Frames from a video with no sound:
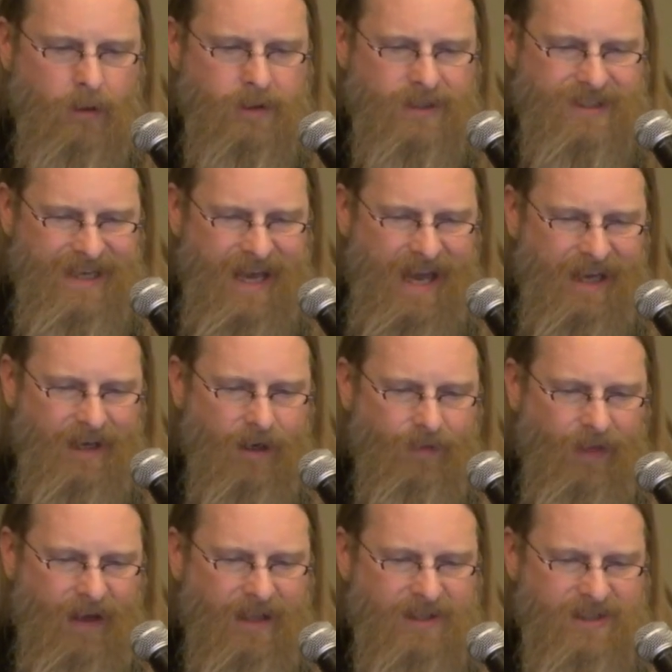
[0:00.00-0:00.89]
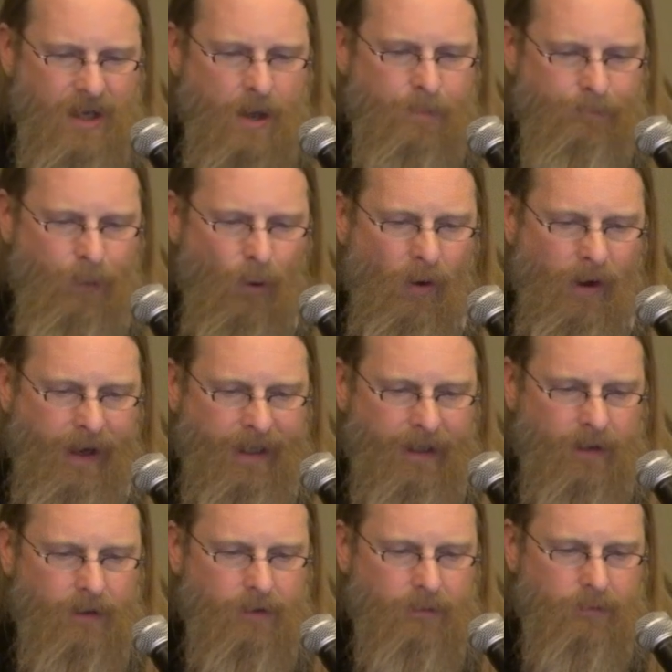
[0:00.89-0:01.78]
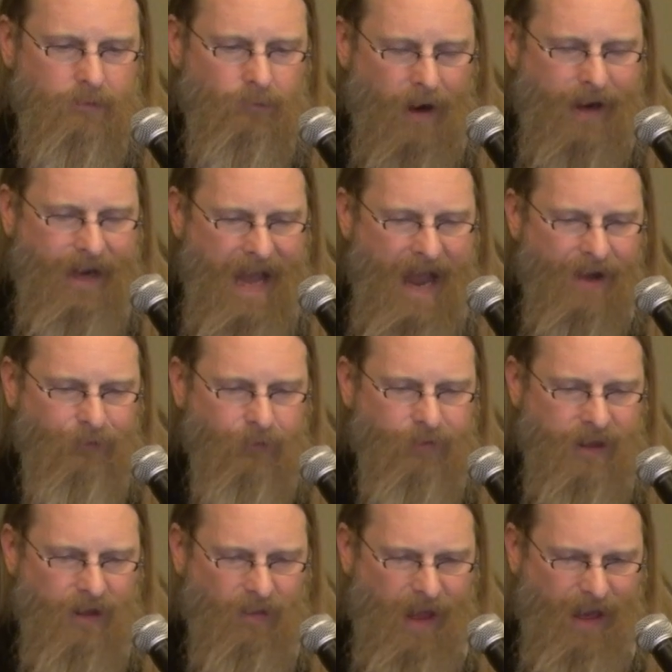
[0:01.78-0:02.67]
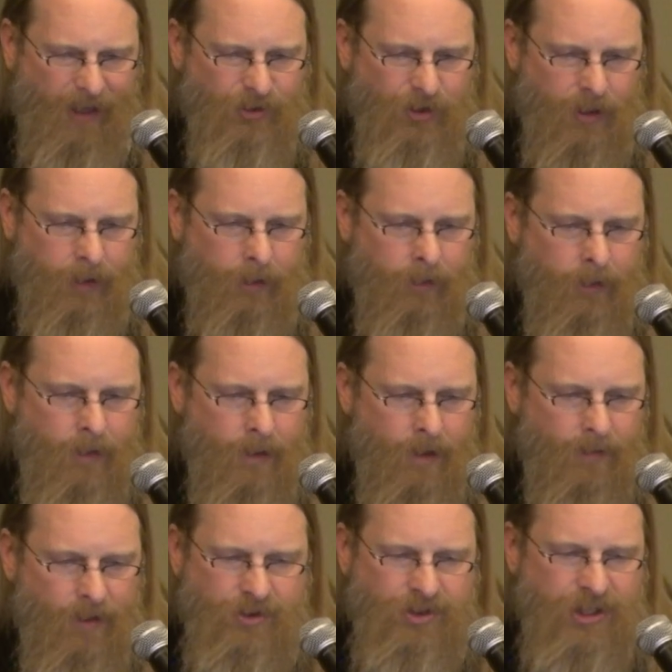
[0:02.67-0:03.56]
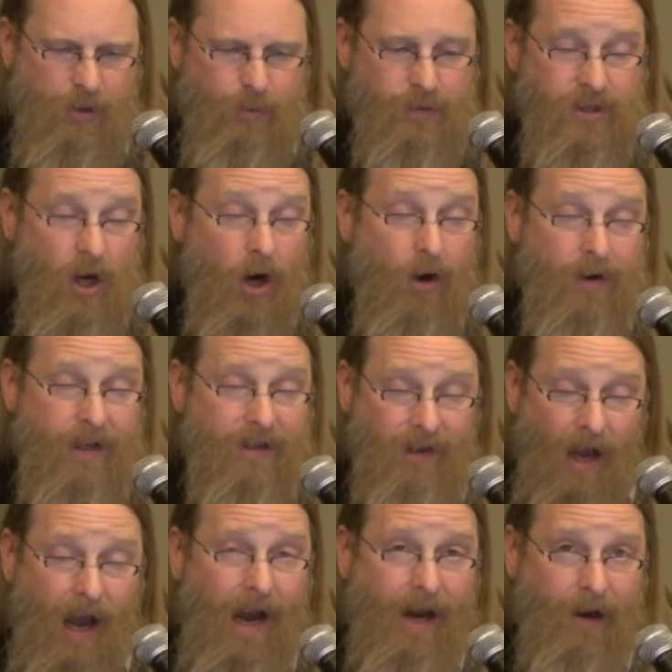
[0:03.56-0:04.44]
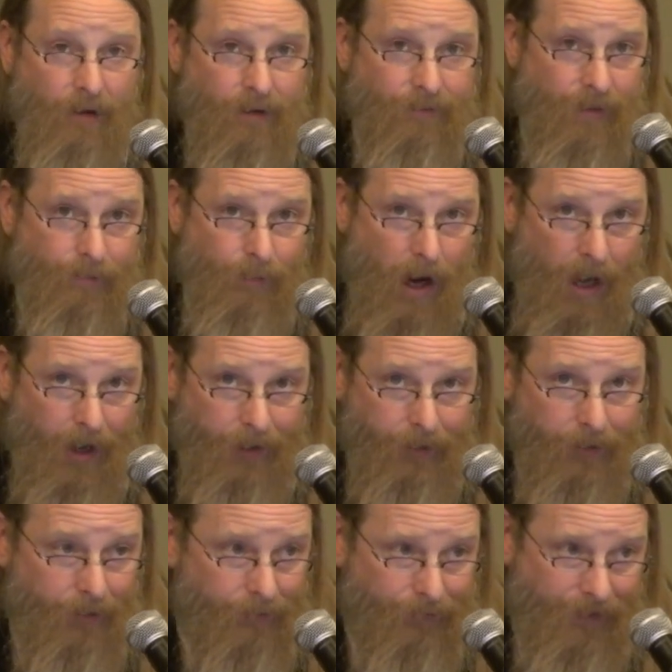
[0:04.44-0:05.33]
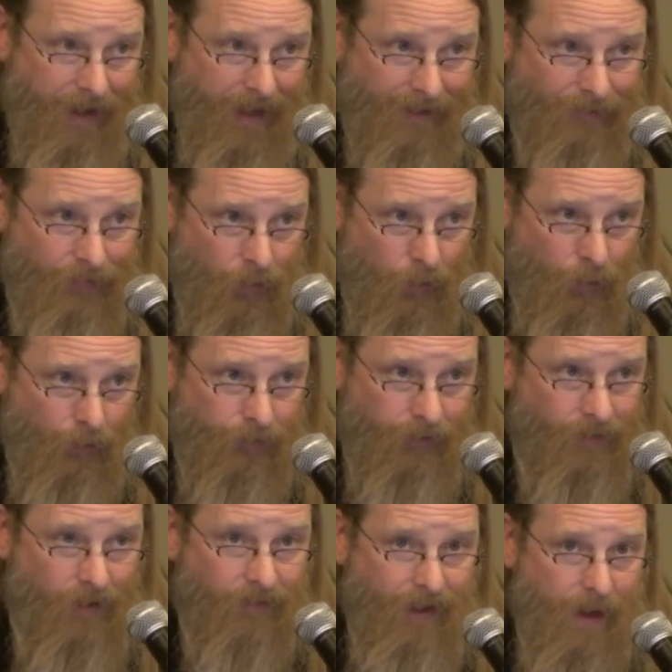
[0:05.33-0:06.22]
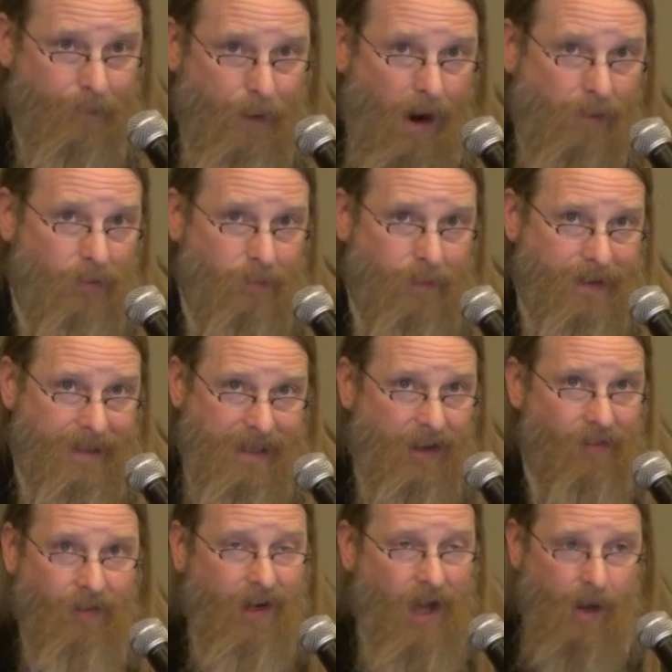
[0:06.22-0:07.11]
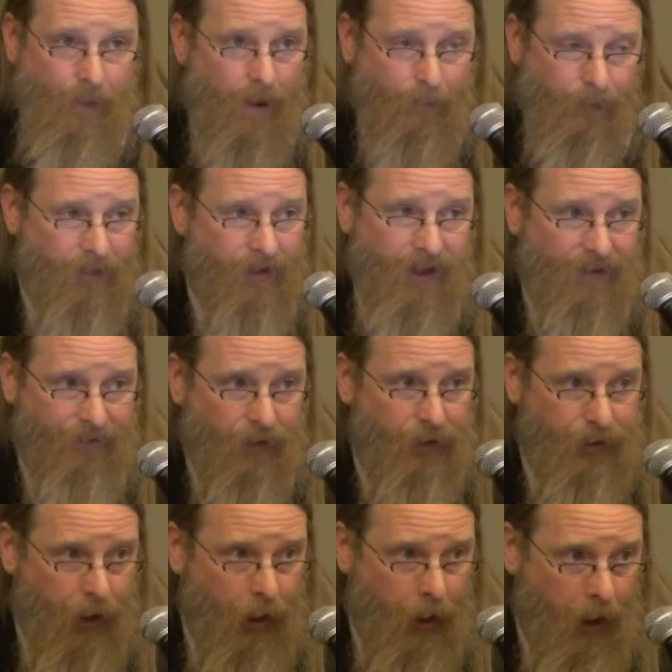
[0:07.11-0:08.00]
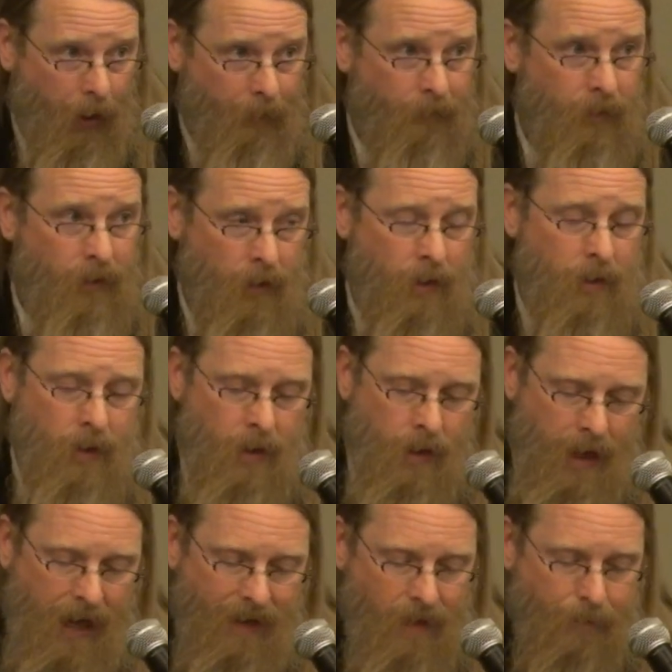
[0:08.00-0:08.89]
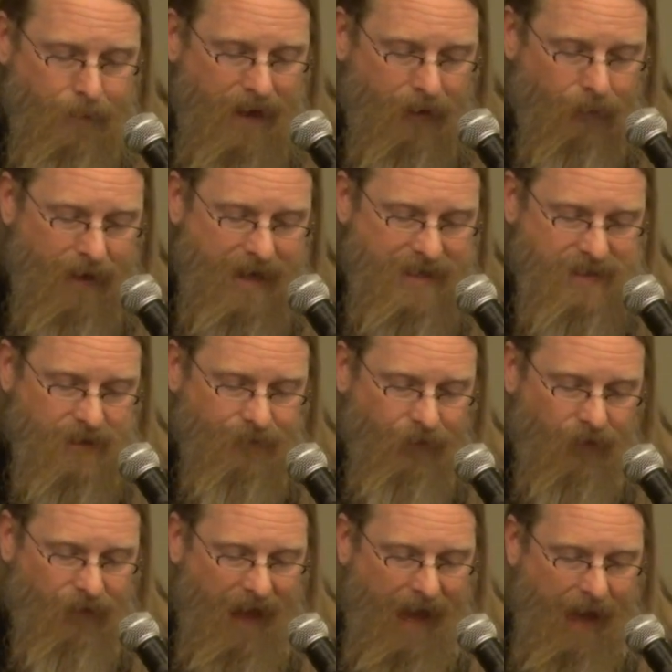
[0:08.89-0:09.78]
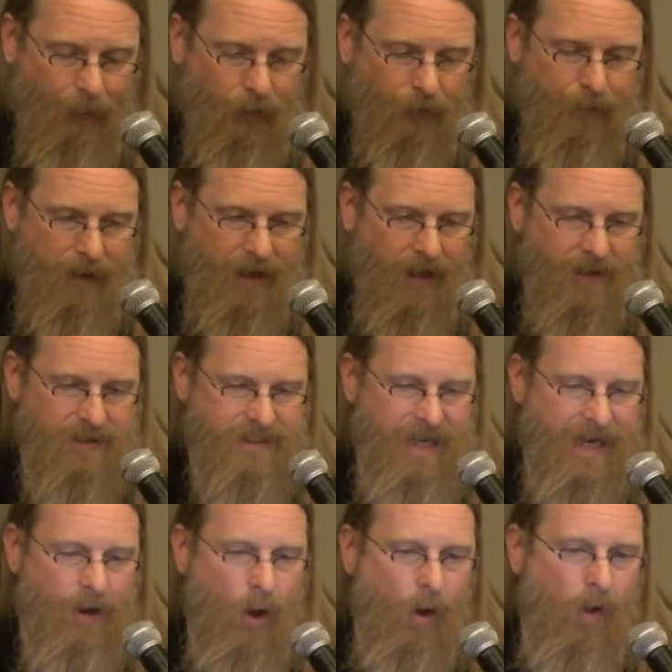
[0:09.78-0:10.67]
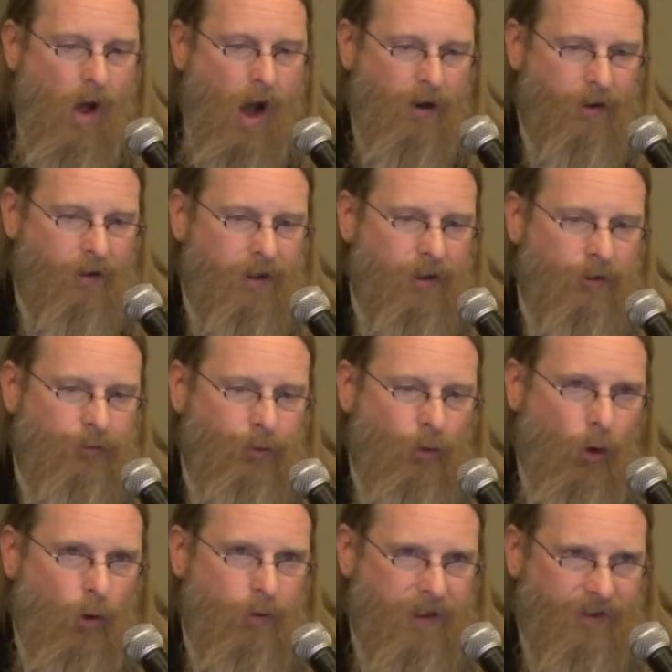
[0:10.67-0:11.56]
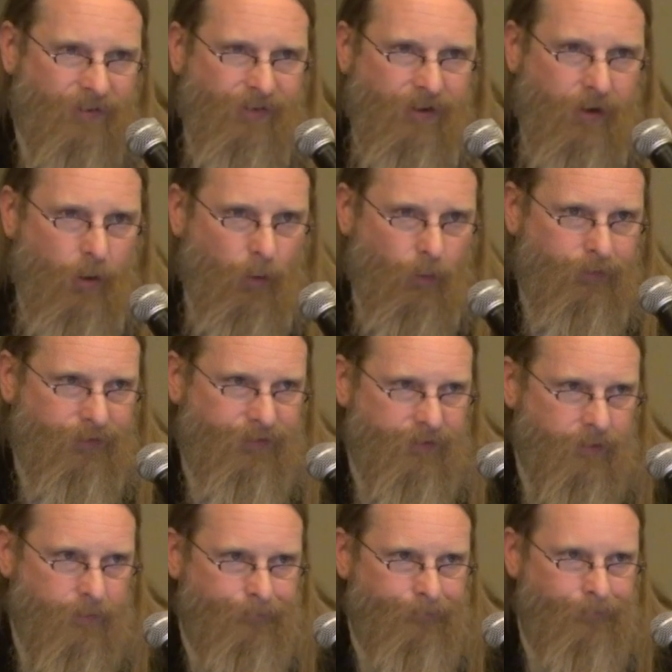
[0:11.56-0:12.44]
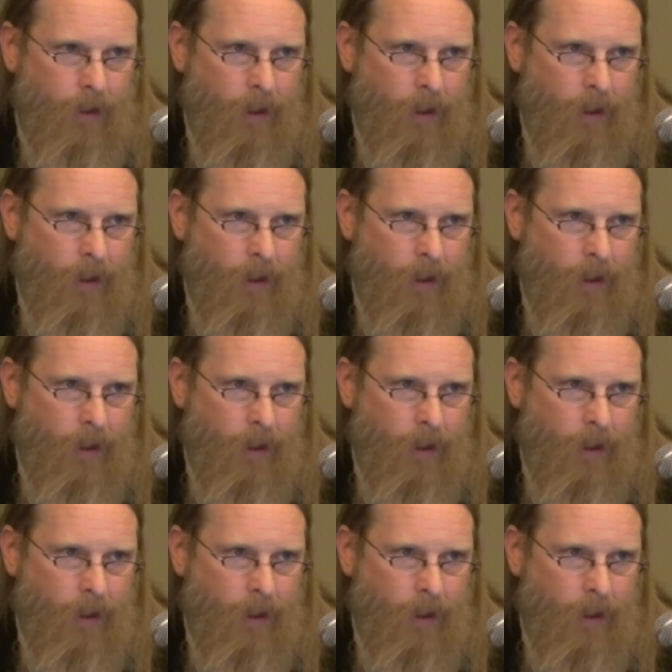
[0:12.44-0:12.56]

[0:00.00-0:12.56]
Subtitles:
said that at some point right after the election that she was already tired of the moniker of fake news and that they probably needed to come up with a different term. And the big reason for that was because they no longer controlled its use,